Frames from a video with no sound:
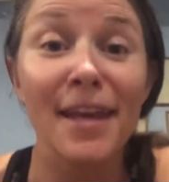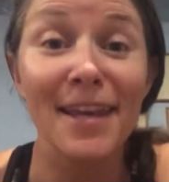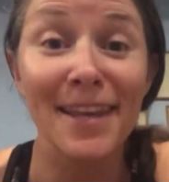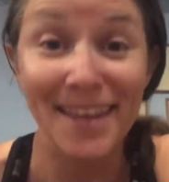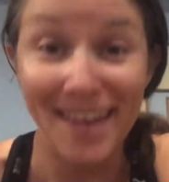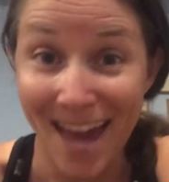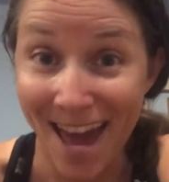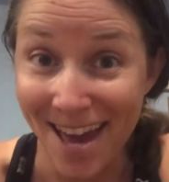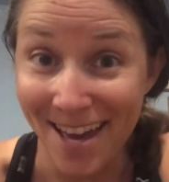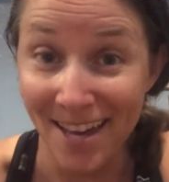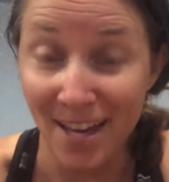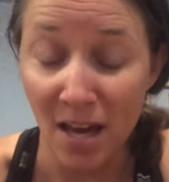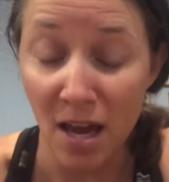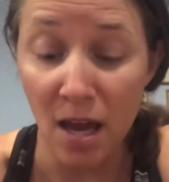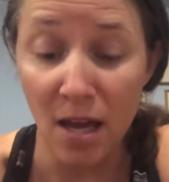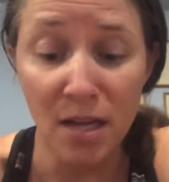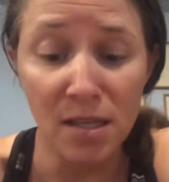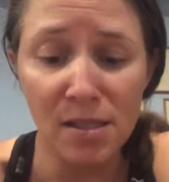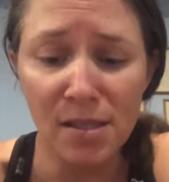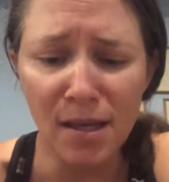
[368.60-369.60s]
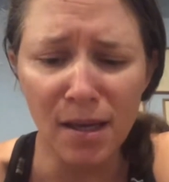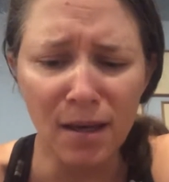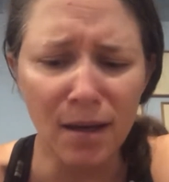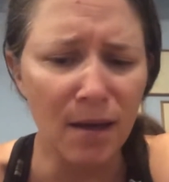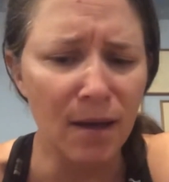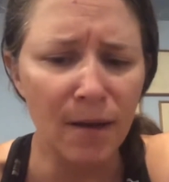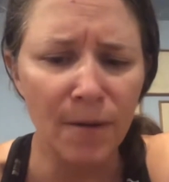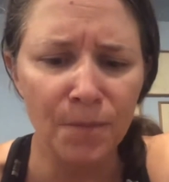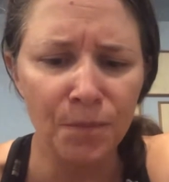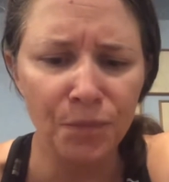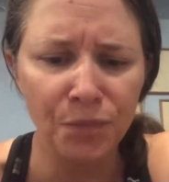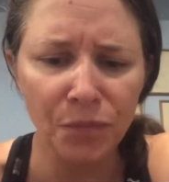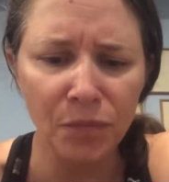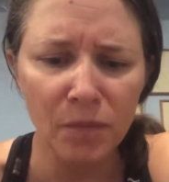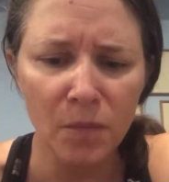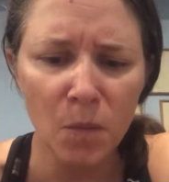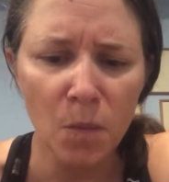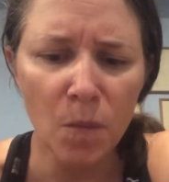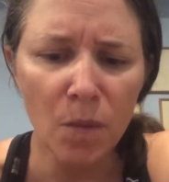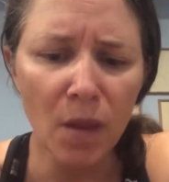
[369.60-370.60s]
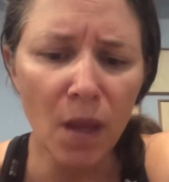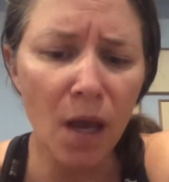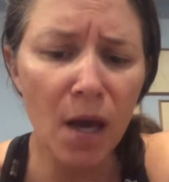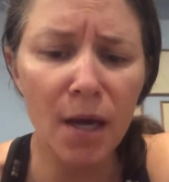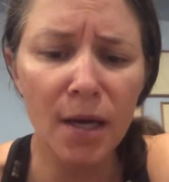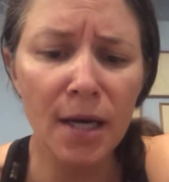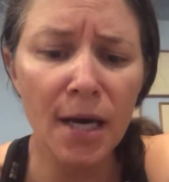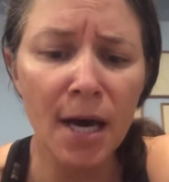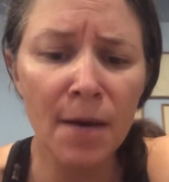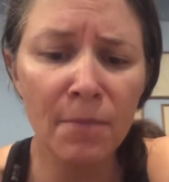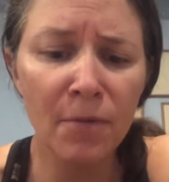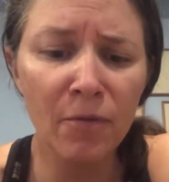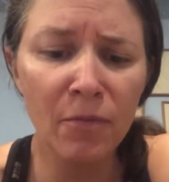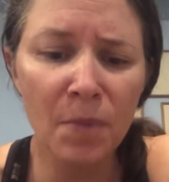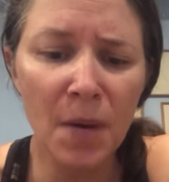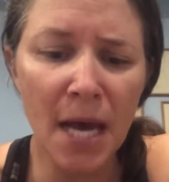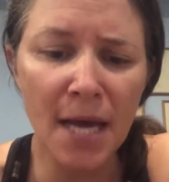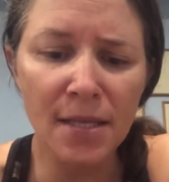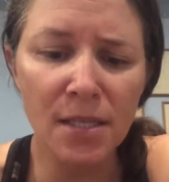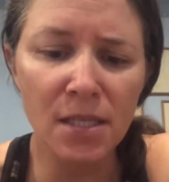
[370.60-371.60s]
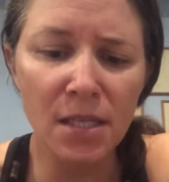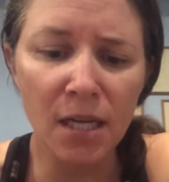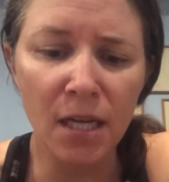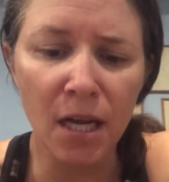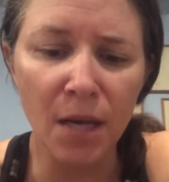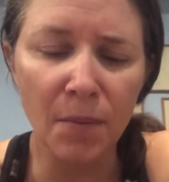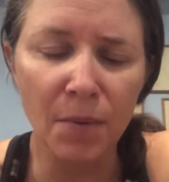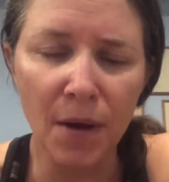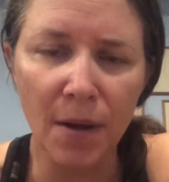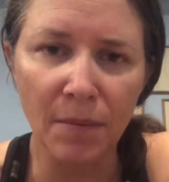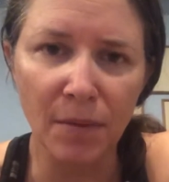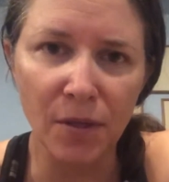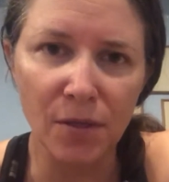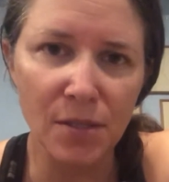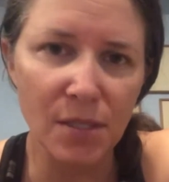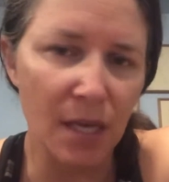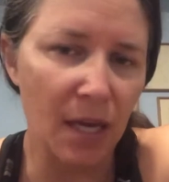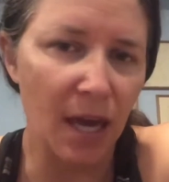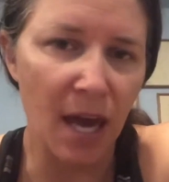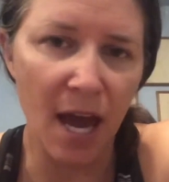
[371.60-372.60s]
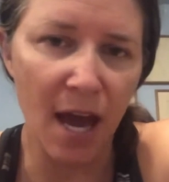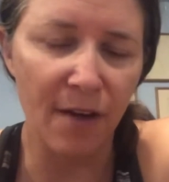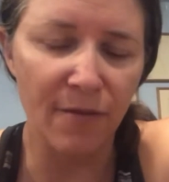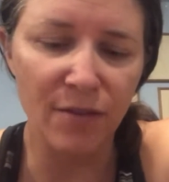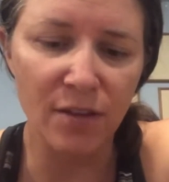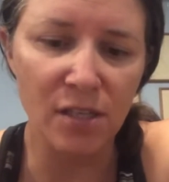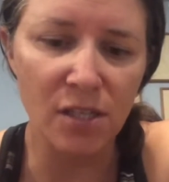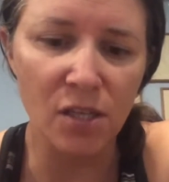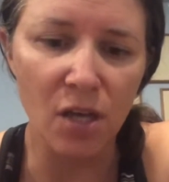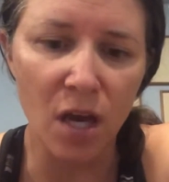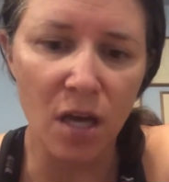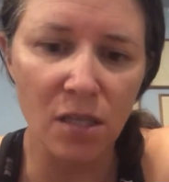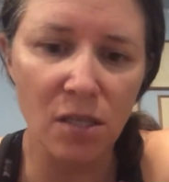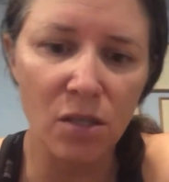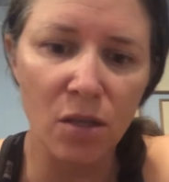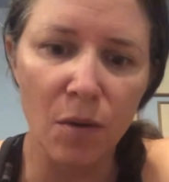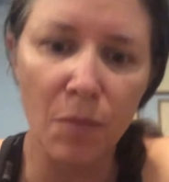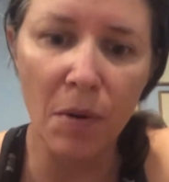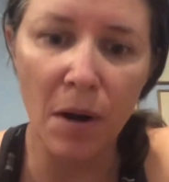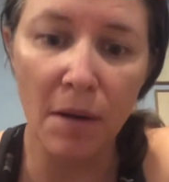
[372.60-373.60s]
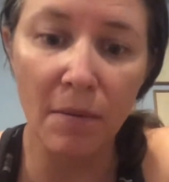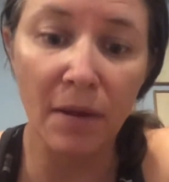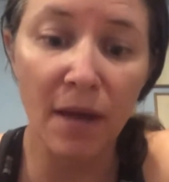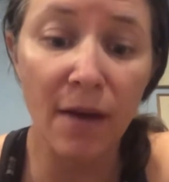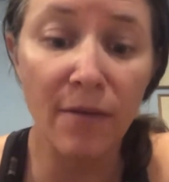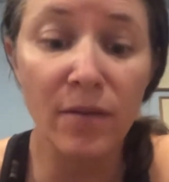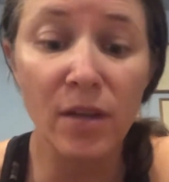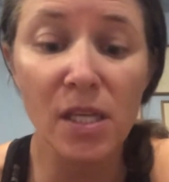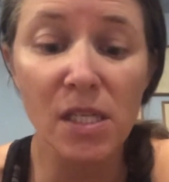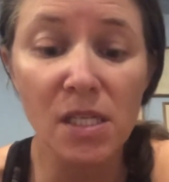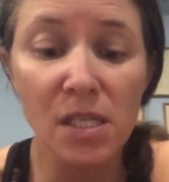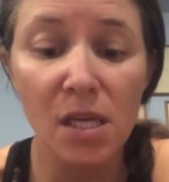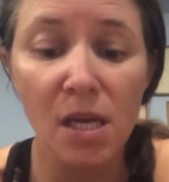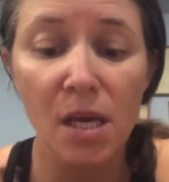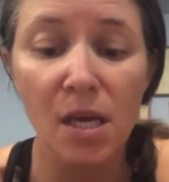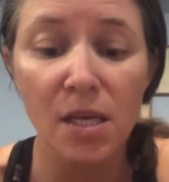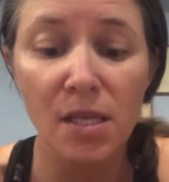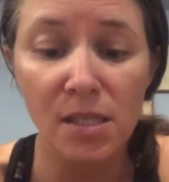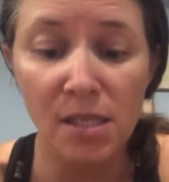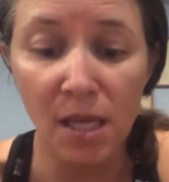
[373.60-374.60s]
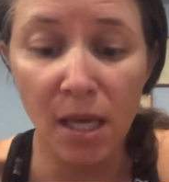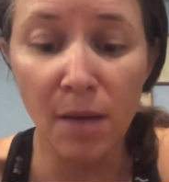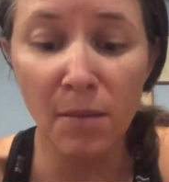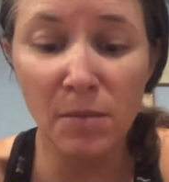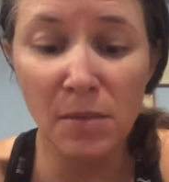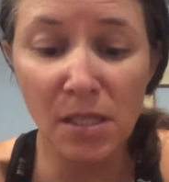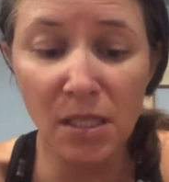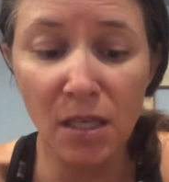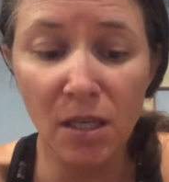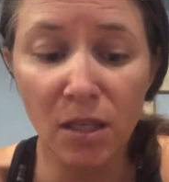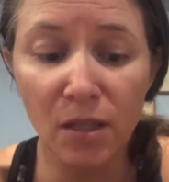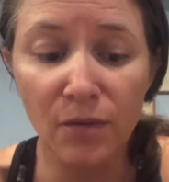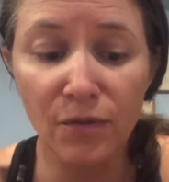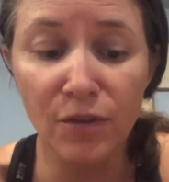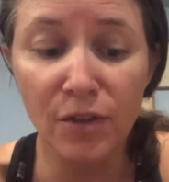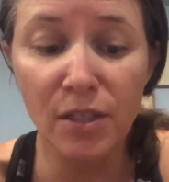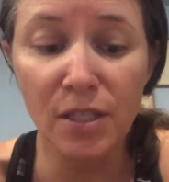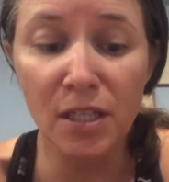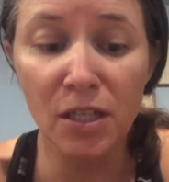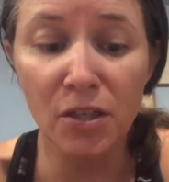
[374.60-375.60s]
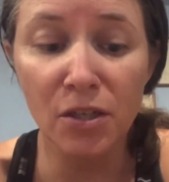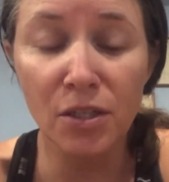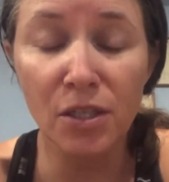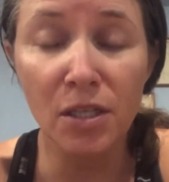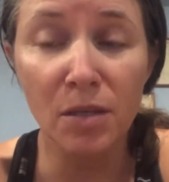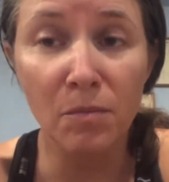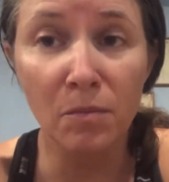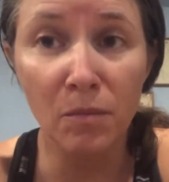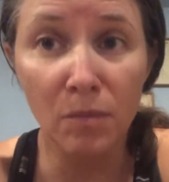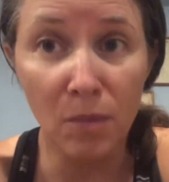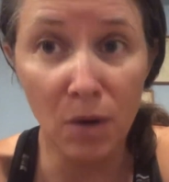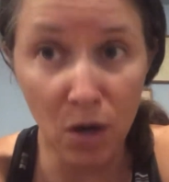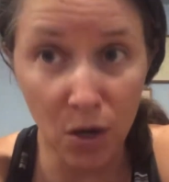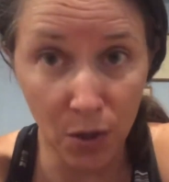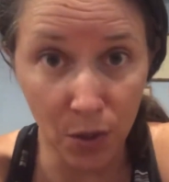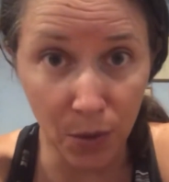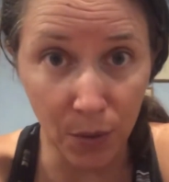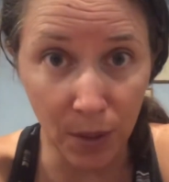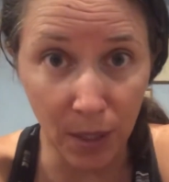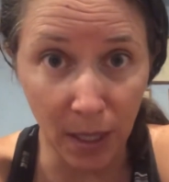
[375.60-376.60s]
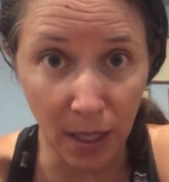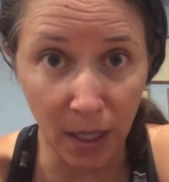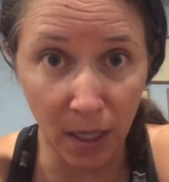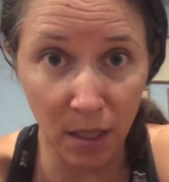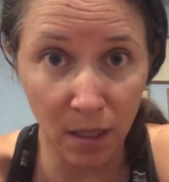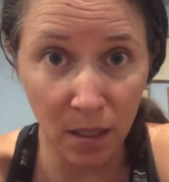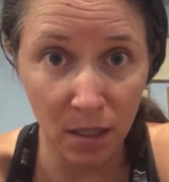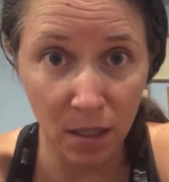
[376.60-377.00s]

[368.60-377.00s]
Yay. And it's like a cup of pasta, and I probably use like half the sauce. So I'll probably have this same deal for dinner tomorrow night.